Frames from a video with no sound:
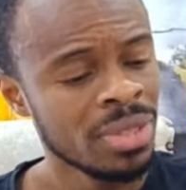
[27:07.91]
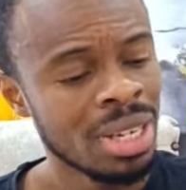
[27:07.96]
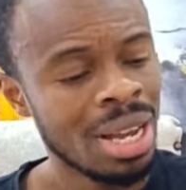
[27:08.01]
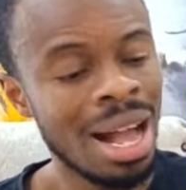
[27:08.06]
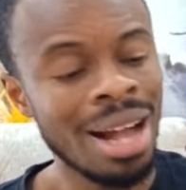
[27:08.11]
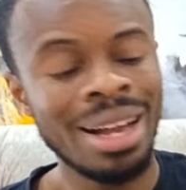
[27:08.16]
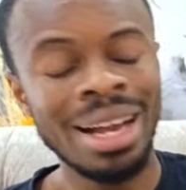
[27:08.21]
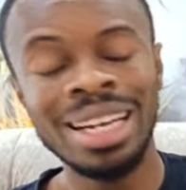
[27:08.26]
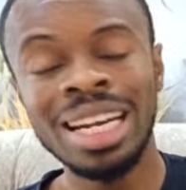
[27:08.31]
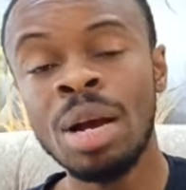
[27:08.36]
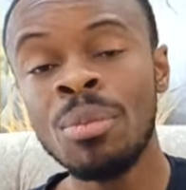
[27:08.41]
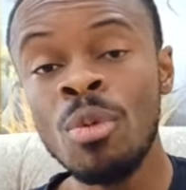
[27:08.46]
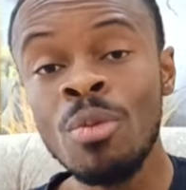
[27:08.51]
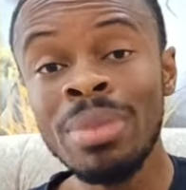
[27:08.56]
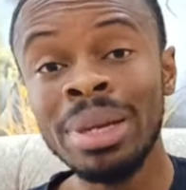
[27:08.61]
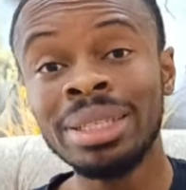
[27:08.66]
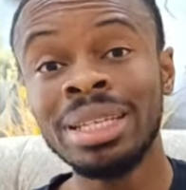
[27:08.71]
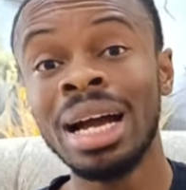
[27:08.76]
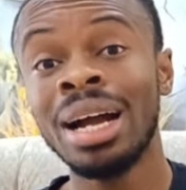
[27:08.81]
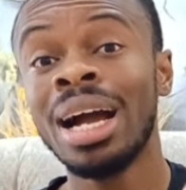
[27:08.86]
and can the
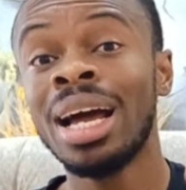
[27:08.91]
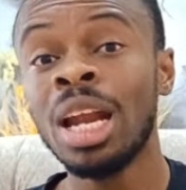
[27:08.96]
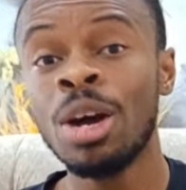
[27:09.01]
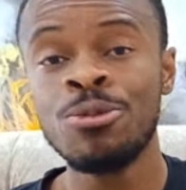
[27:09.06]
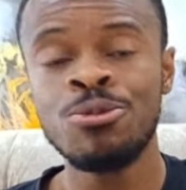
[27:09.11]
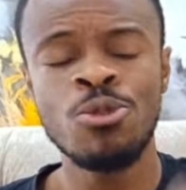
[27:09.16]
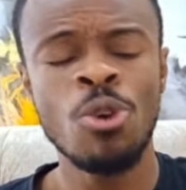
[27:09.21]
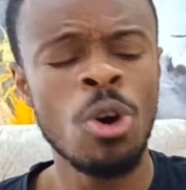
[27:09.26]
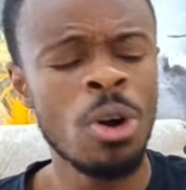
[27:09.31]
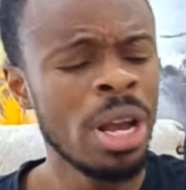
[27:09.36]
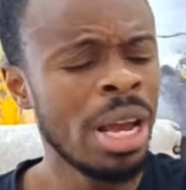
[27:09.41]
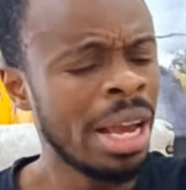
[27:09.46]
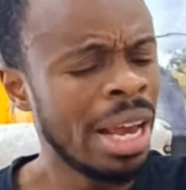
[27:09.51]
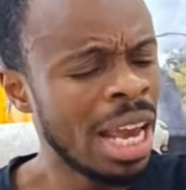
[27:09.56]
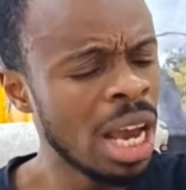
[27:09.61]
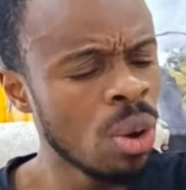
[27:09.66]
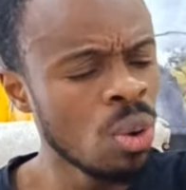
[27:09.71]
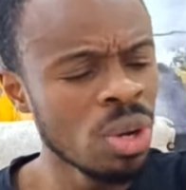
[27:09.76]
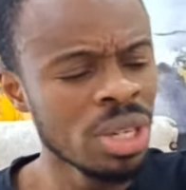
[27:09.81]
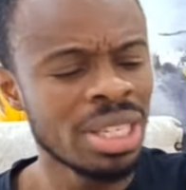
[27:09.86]
moment I gunner for a
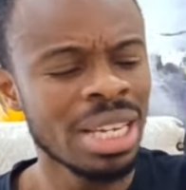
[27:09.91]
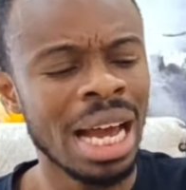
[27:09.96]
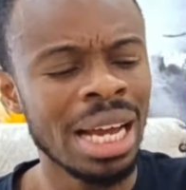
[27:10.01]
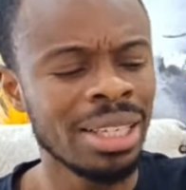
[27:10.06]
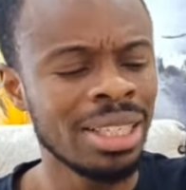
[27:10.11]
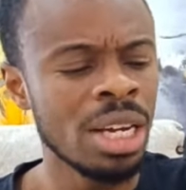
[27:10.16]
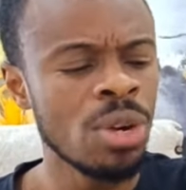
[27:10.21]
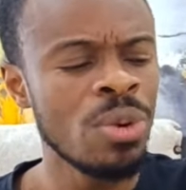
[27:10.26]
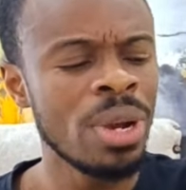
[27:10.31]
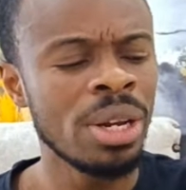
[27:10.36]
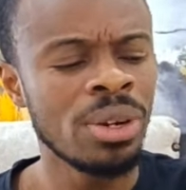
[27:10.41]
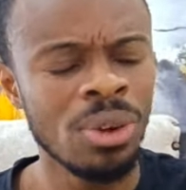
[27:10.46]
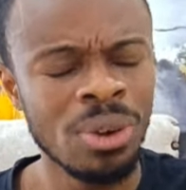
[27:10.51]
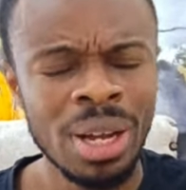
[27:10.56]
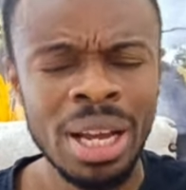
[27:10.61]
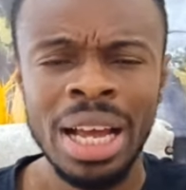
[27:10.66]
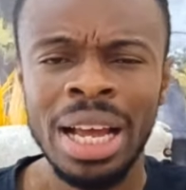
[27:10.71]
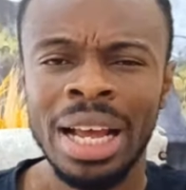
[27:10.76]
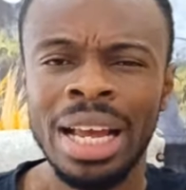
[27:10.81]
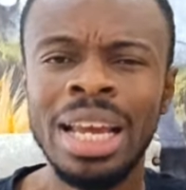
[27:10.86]
who's had ye win
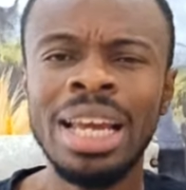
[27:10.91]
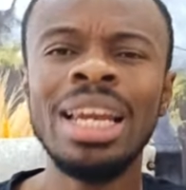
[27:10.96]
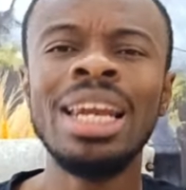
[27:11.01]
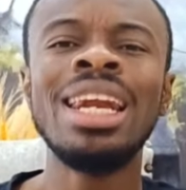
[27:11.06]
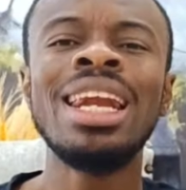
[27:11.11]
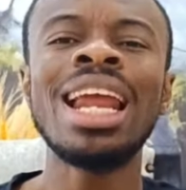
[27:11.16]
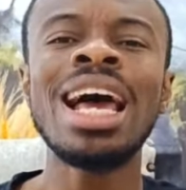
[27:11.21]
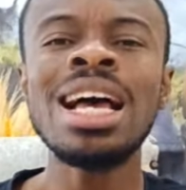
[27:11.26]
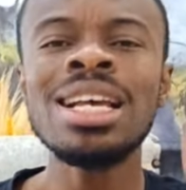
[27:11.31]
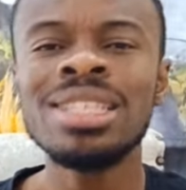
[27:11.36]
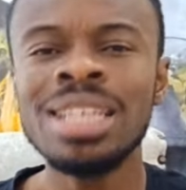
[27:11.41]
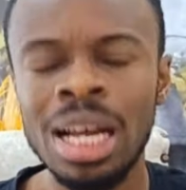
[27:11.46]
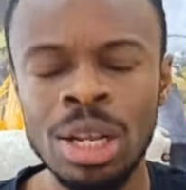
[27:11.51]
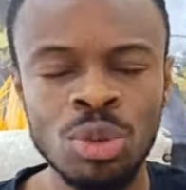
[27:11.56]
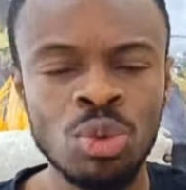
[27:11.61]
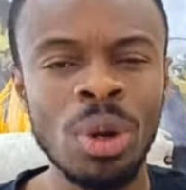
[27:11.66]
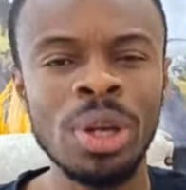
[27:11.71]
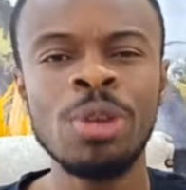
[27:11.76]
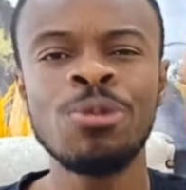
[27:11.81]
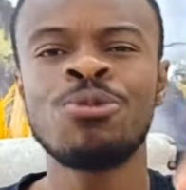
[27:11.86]
in less than
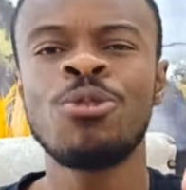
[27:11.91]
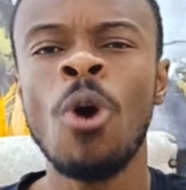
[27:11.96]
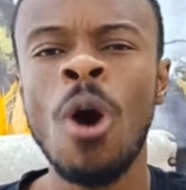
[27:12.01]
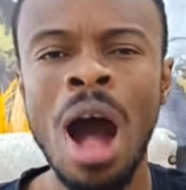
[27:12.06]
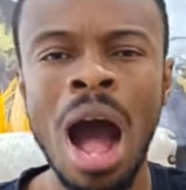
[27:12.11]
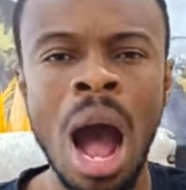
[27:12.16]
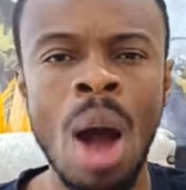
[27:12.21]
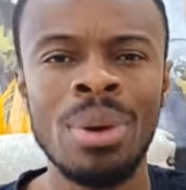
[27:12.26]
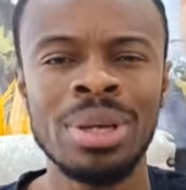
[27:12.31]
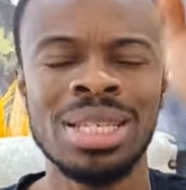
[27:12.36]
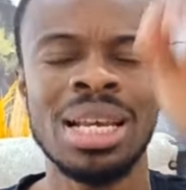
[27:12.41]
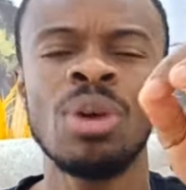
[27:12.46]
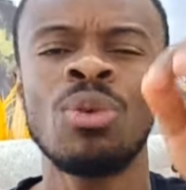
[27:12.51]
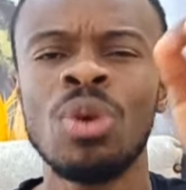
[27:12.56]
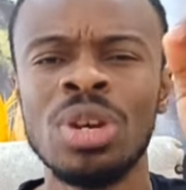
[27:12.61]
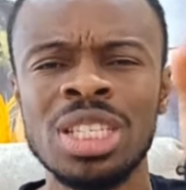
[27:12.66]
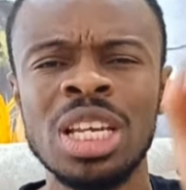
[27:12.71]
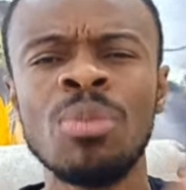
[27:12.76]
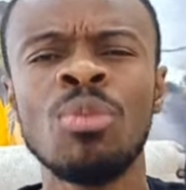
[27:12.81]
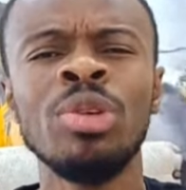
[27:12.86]
24 hours and
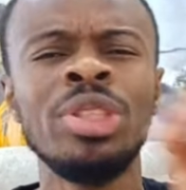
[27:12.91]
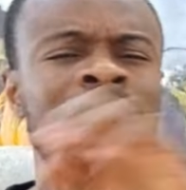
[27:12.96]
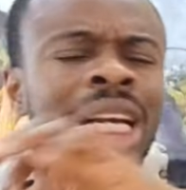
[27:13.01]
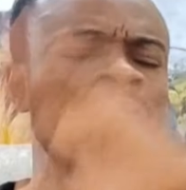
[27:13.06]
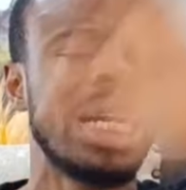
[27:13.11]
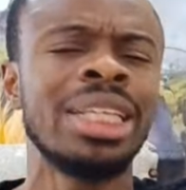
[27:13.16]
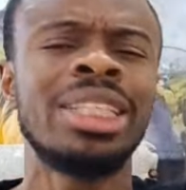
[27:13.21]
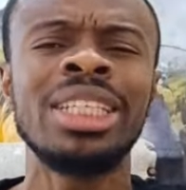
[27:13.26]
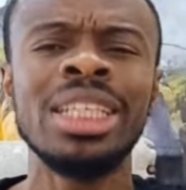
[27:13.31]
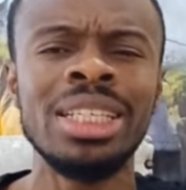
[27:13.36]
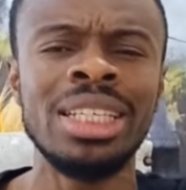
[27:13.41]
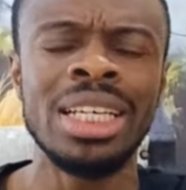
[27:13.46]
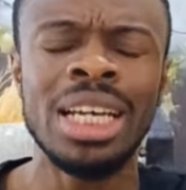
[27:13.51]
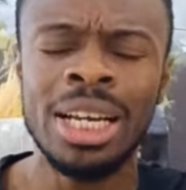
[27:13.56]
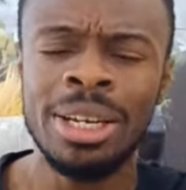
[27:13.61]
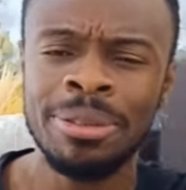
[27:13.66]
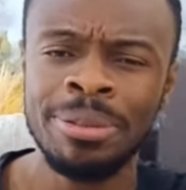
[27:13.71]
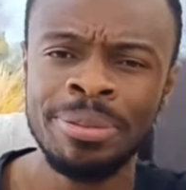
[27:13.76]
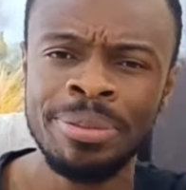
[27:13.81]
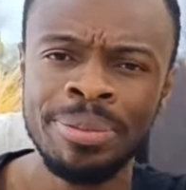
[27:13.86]
was a mujana
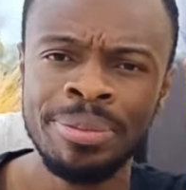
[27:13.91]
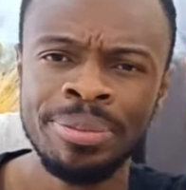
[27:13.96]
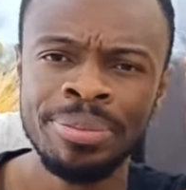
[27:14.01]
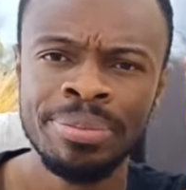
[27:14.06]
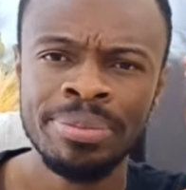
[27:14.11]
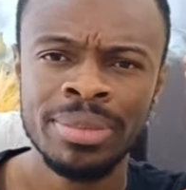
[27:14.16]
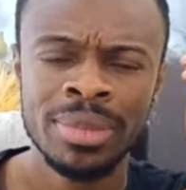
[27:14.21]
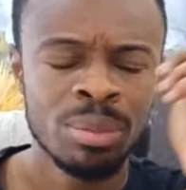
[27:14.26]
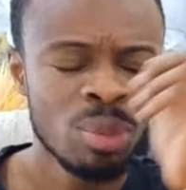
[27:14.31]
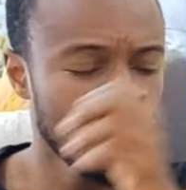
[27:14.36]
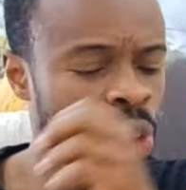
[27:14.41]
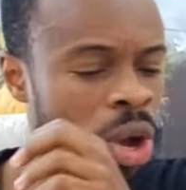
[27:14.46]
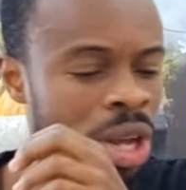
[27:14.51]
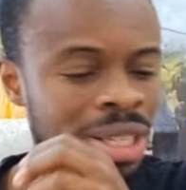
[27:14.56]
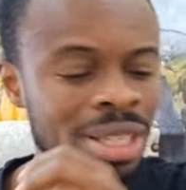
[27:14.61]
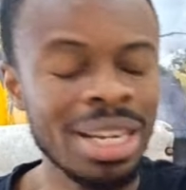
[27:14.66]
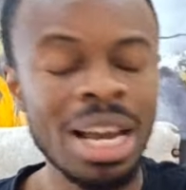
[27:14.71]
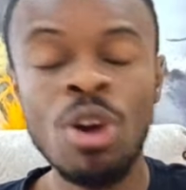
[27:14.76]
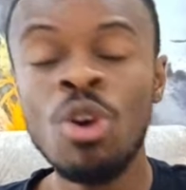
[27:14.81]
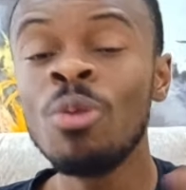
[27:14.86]
chidi.
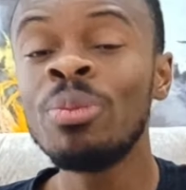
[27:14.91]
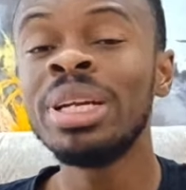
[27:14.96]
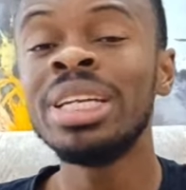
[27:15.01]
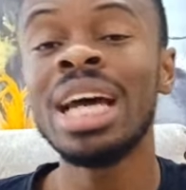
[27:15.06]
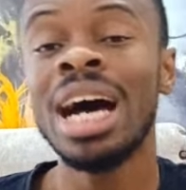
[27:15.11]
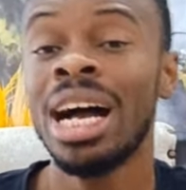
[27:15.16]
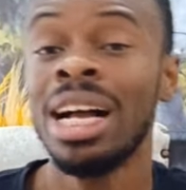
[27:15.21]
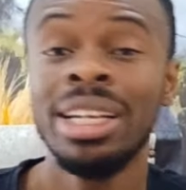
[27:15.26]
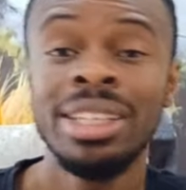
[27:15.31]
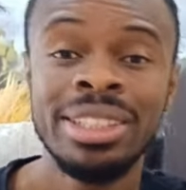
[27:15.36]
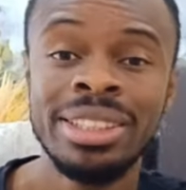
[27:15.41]
Because ye who be that.